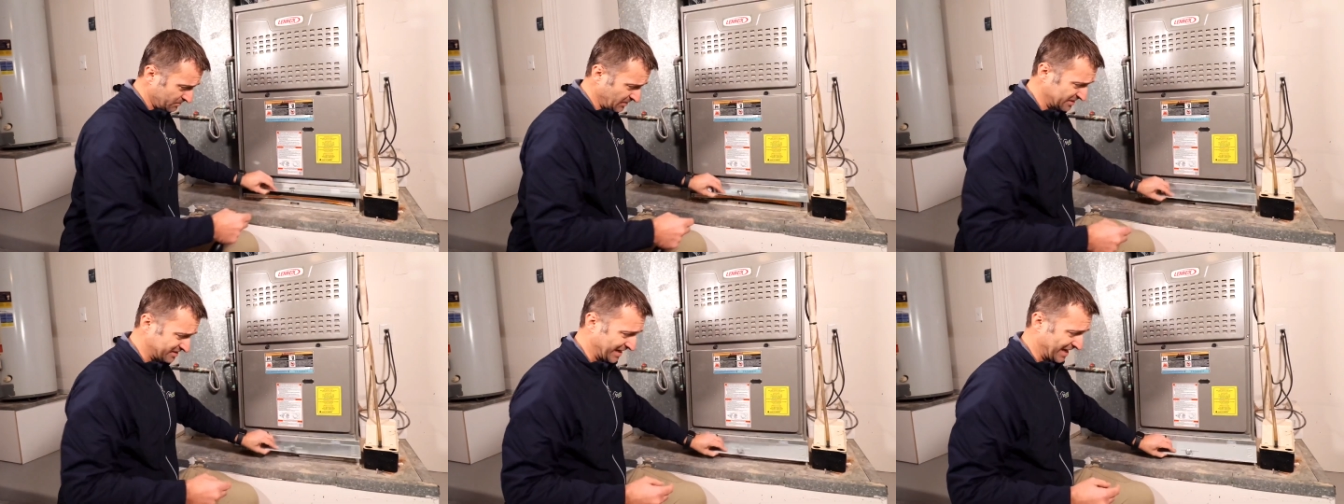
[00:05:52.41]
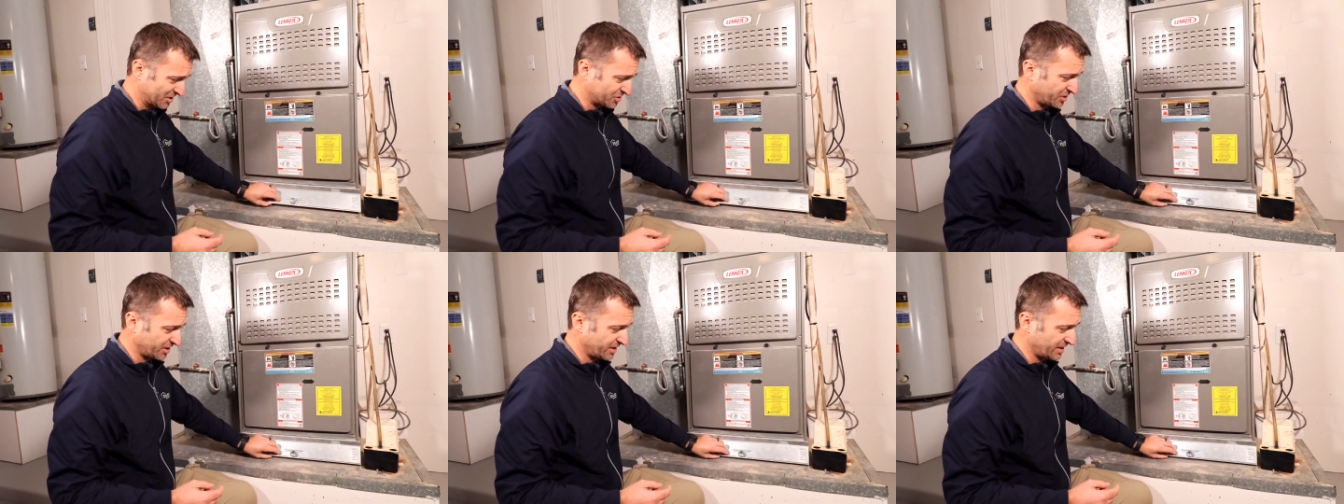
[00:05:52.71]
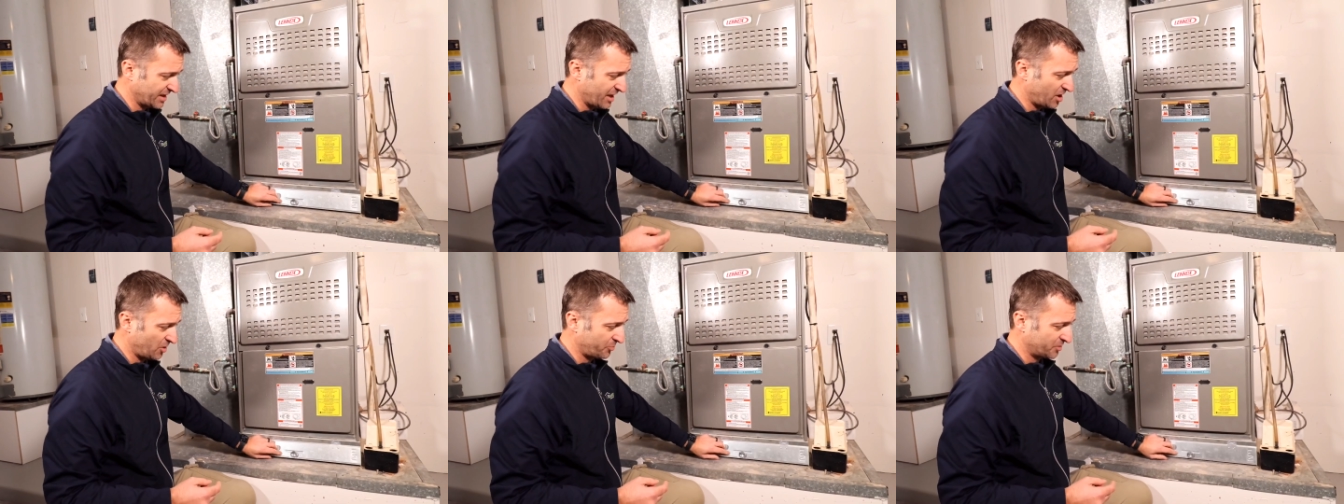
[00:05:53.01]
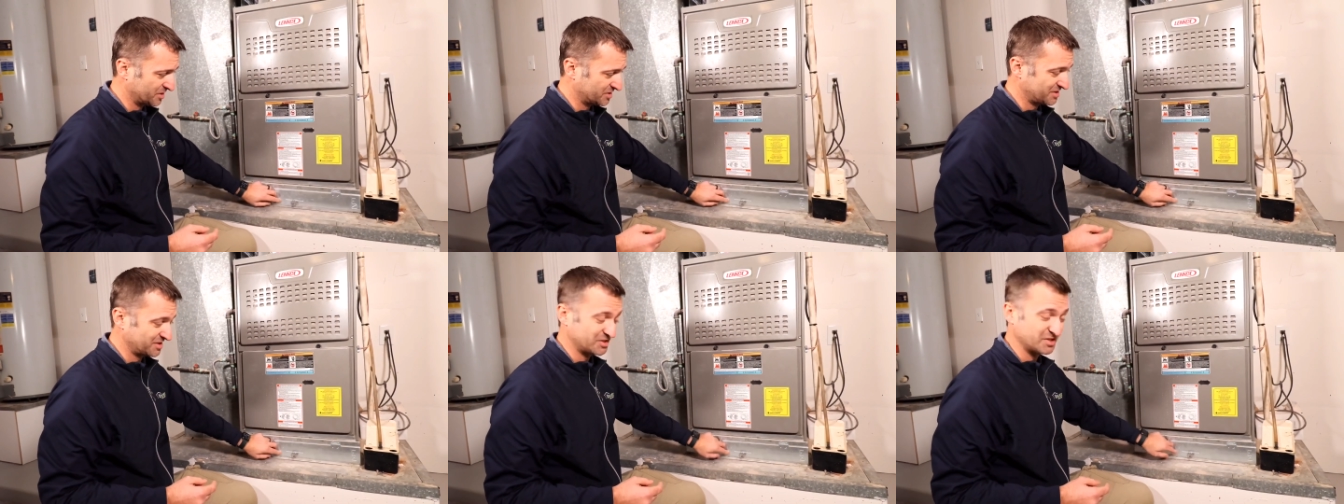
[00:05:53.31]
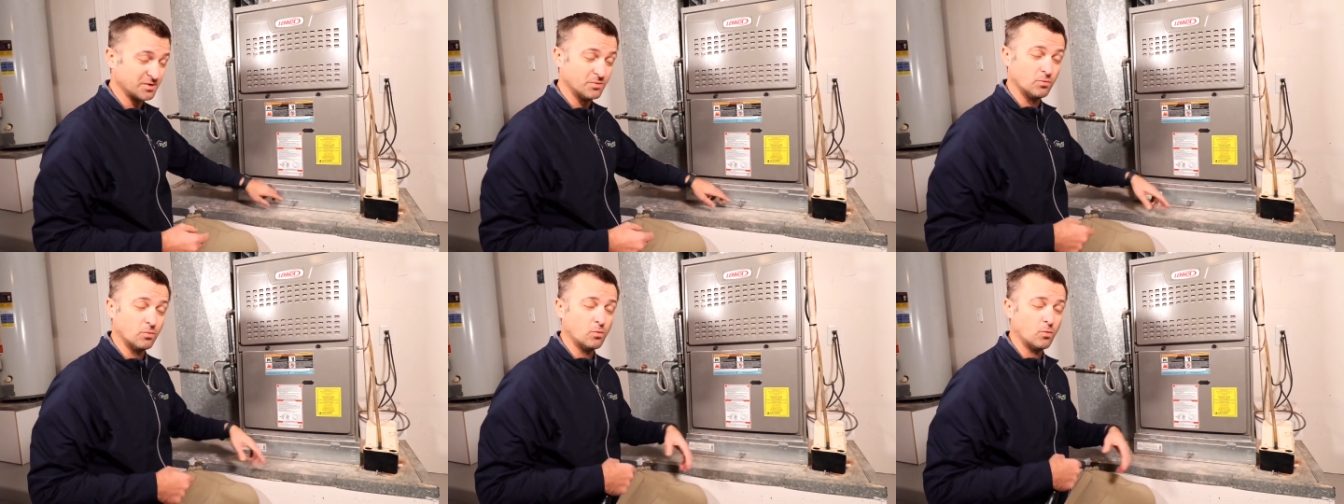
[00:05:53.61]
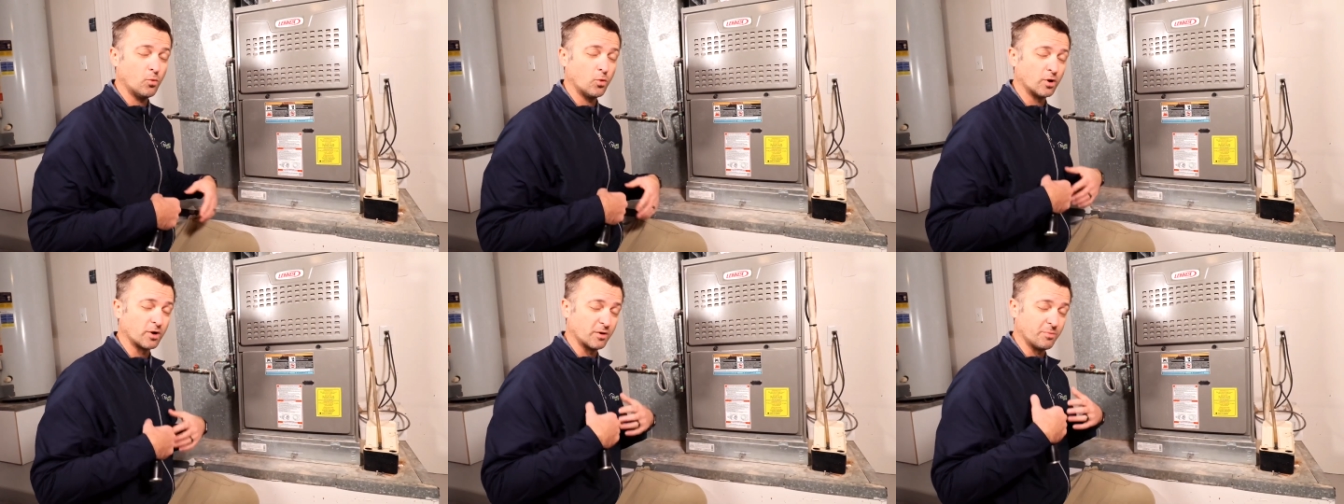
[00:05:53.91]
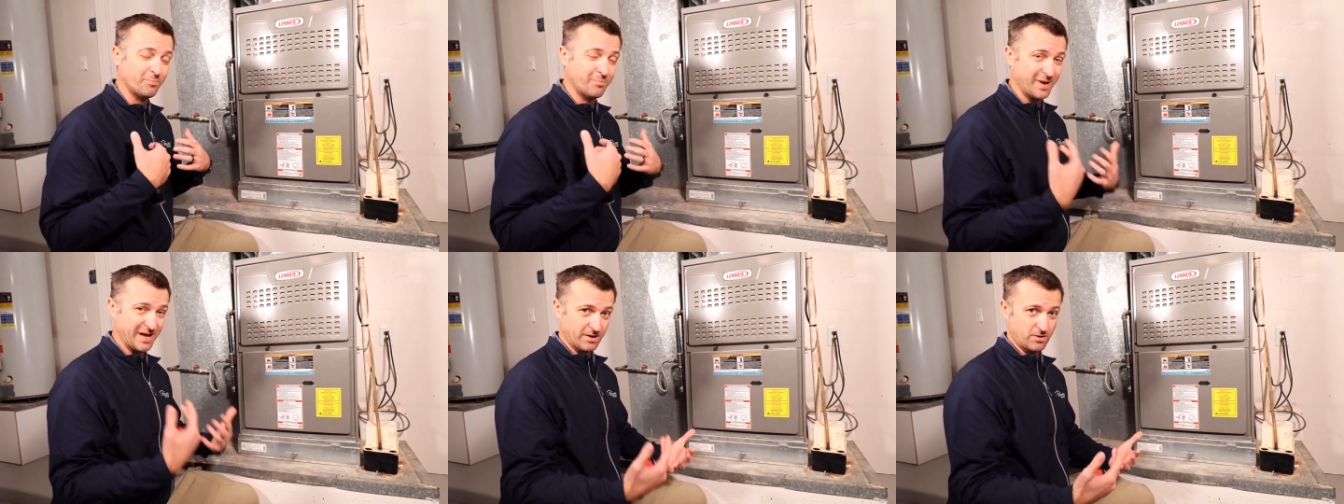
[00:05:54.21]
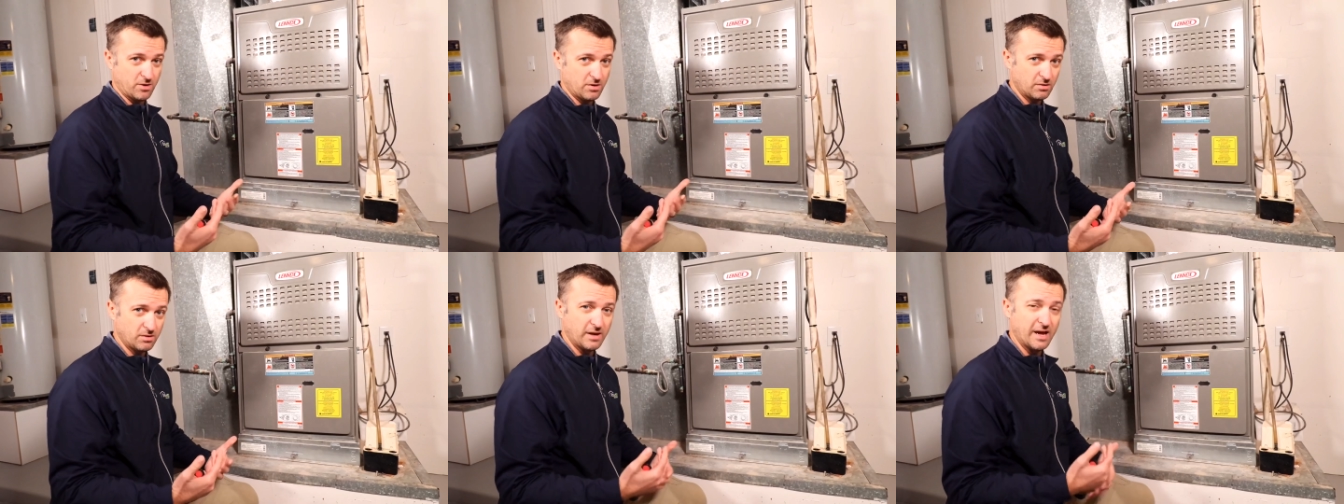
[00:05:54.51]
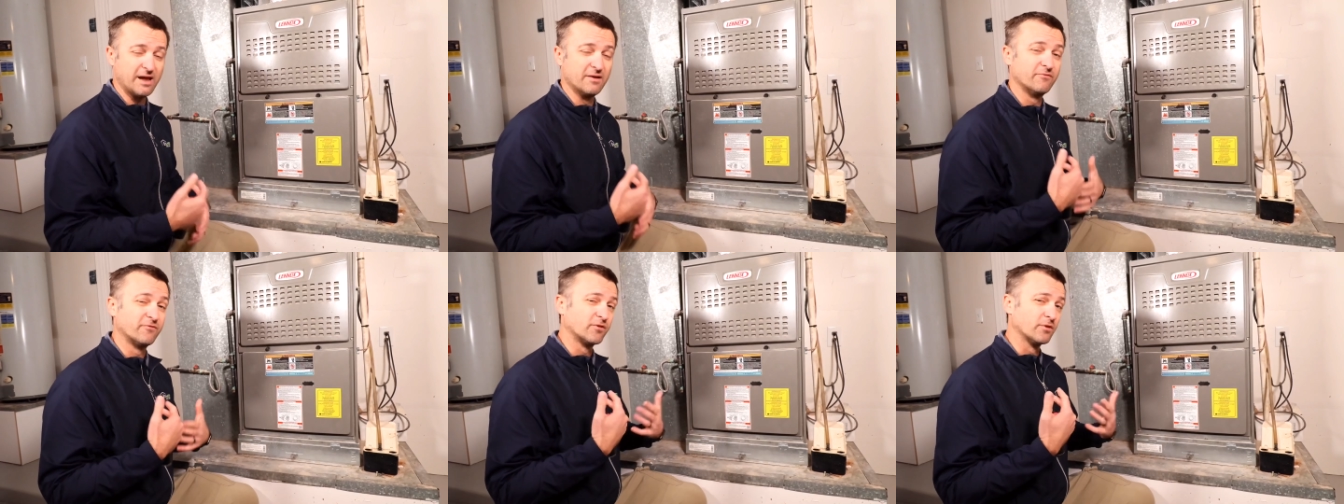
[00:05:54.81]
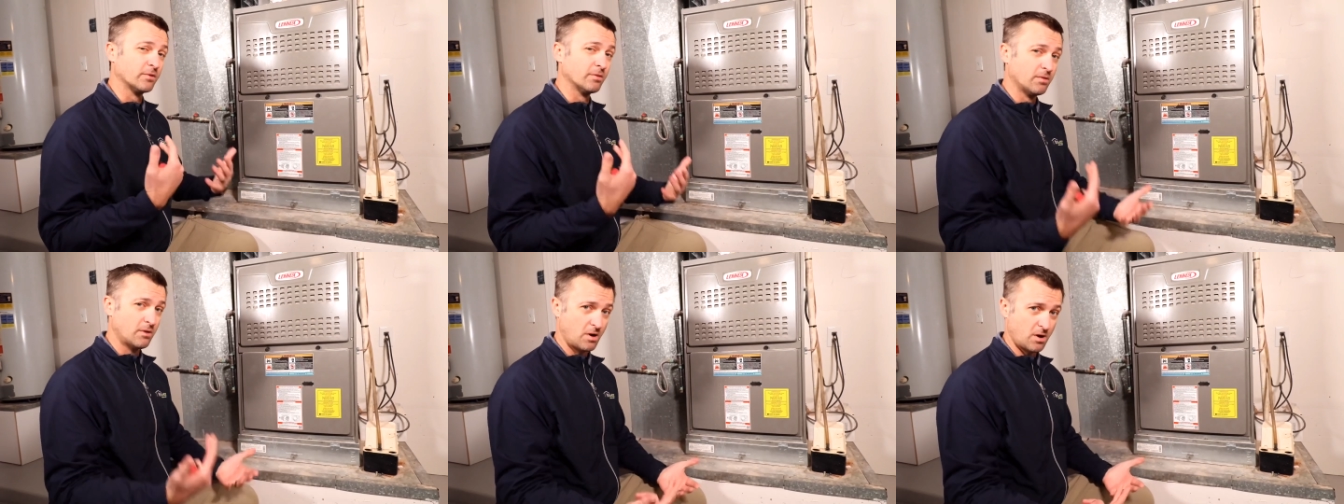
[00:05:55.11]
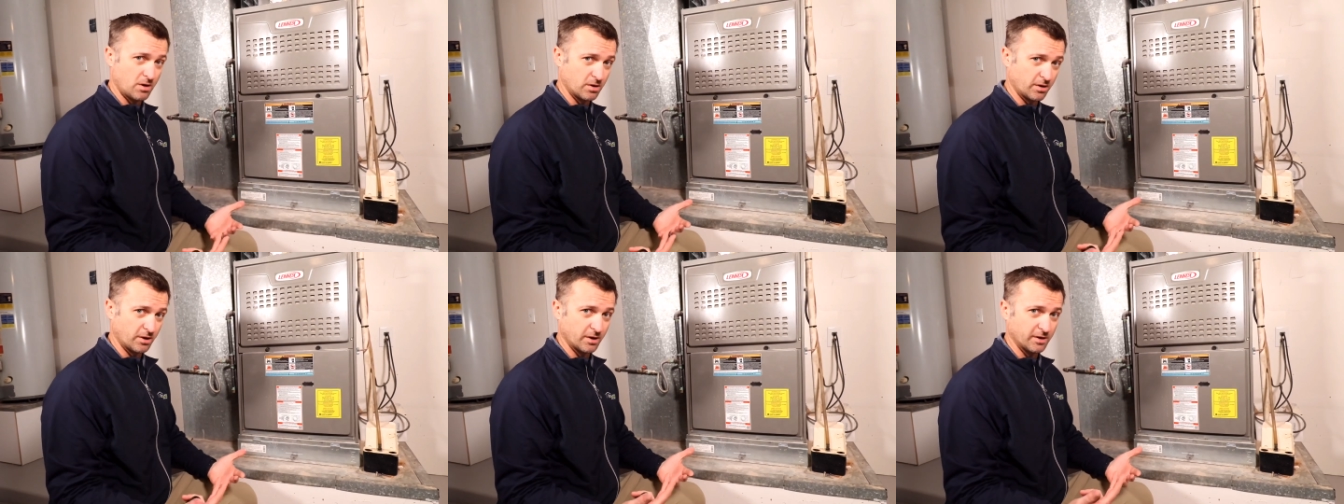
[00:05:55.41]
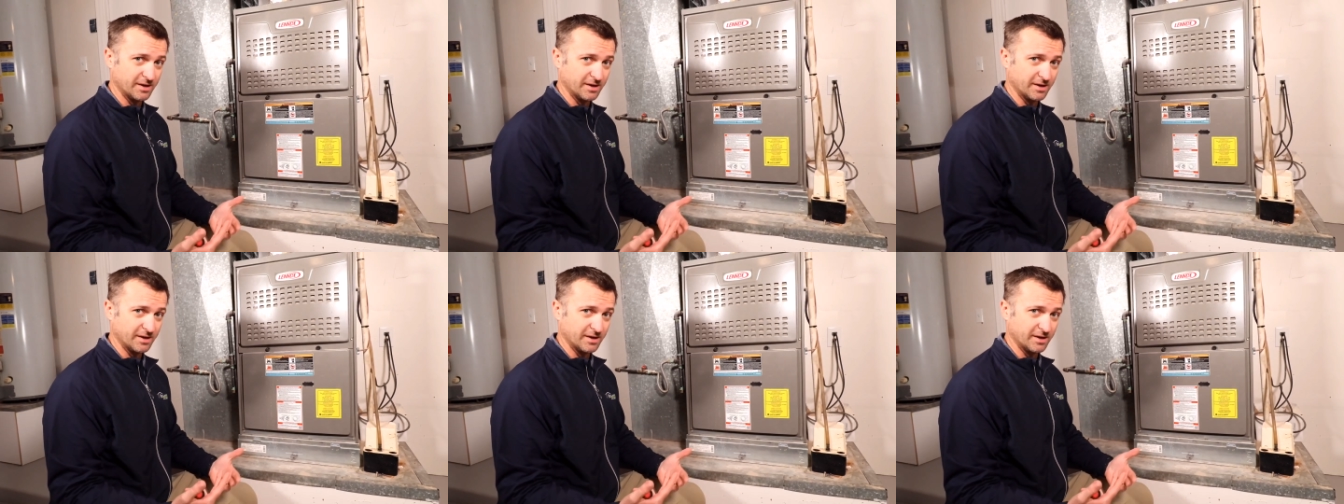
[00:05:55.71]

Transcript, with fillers: It's, actually going to help the system work better and for longer.